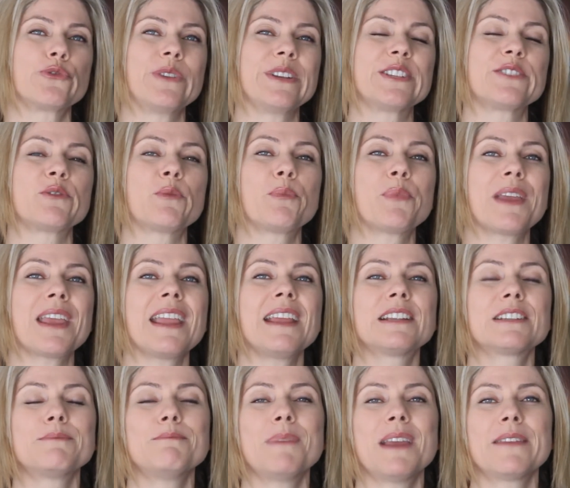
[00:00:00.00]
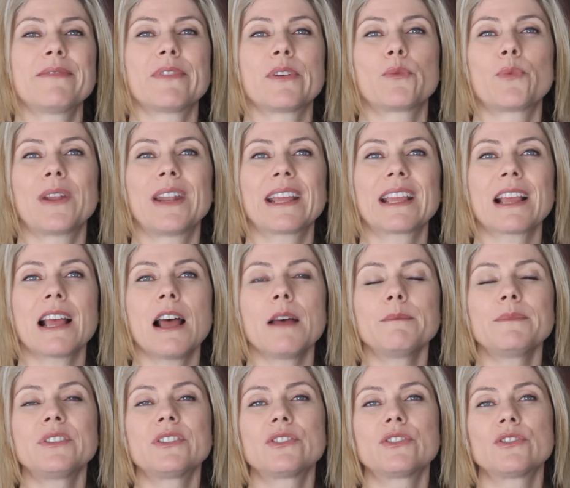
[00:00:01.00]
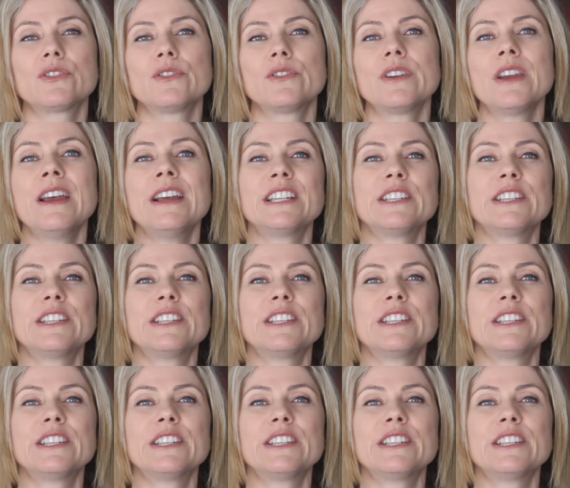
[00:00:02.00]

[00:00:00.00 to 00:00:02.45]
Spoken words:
rinse, repeat method when it comes to